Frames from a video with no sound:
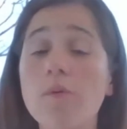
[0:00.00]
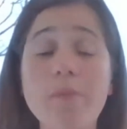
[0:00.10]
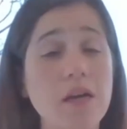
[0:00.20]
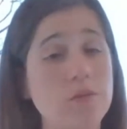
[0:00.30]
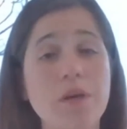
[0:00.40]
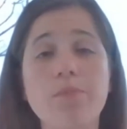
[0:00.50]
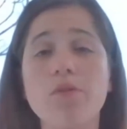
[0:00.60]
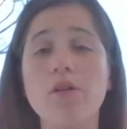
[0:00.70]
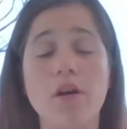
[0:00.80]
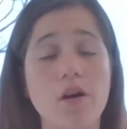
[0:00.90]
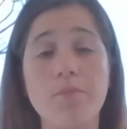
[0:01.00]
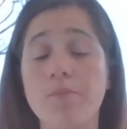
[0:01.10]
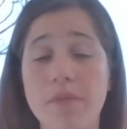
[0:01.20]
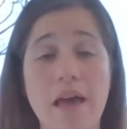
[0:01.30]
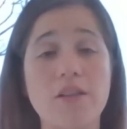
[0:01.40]
show, because
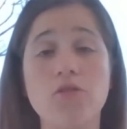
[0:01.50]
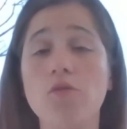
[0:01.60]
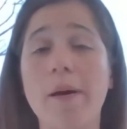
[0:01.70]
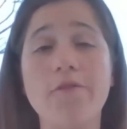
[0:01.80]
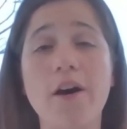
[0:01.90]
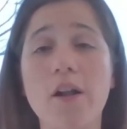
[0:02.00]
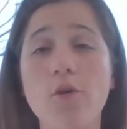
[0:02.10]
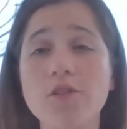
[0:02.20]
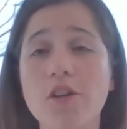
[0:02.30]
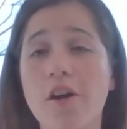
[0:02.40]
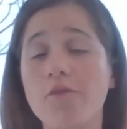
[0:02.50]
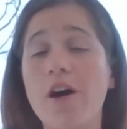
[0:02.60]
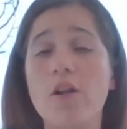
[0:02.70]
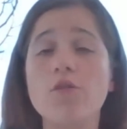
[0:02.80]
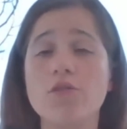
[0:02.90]
that's who my followers
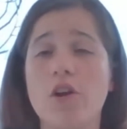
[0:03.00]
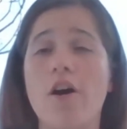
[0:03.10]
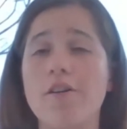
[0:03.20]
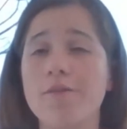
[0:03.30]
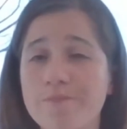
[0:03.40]
are.